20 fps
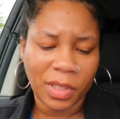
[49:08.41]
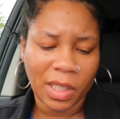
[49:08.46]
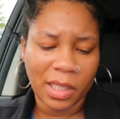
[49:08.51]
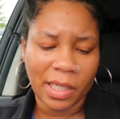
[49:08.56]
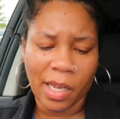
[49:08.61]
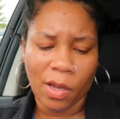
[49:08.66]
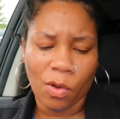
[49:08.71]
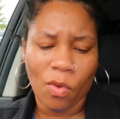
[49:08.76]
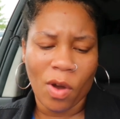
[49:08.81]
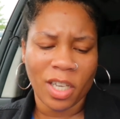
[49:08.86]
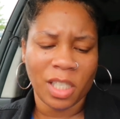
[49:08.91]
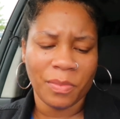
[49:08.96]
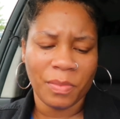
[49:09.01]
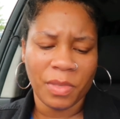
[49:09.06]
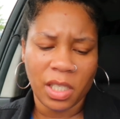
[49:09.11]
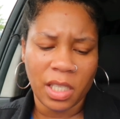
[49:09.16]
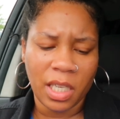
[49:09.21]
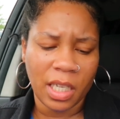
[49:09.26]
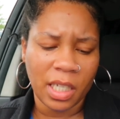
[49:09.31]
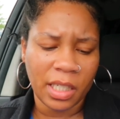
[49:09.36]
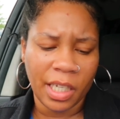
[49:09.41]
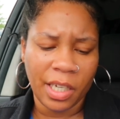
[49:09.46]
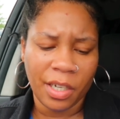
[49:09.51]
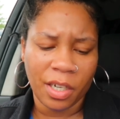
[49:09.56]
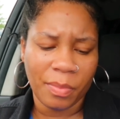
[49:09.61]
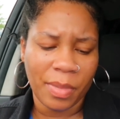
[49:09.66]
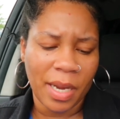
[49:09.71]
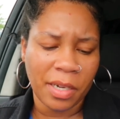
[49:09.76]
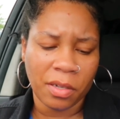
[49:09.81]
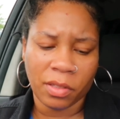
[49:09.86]
like washing machine cleaner,
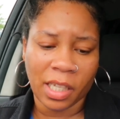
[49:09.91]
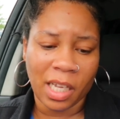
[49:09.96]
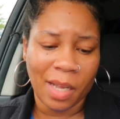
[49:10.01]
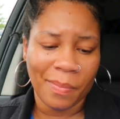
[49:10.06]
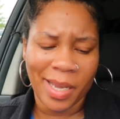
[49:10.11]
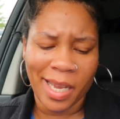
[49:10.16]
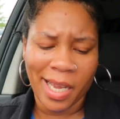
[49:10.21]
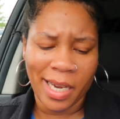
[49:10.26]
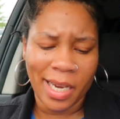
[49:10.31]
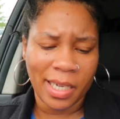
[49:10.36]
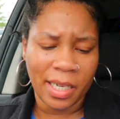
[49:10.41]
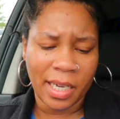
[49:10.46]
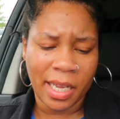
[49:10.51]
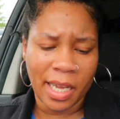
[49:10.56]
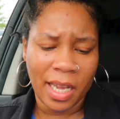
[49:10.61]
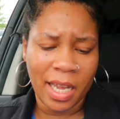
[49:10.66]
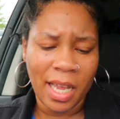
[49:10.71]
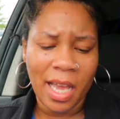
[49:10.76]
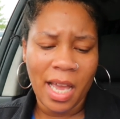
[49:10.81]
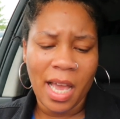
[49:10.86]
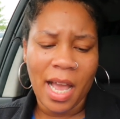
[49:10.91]
but I don't think I'm gonna get it today.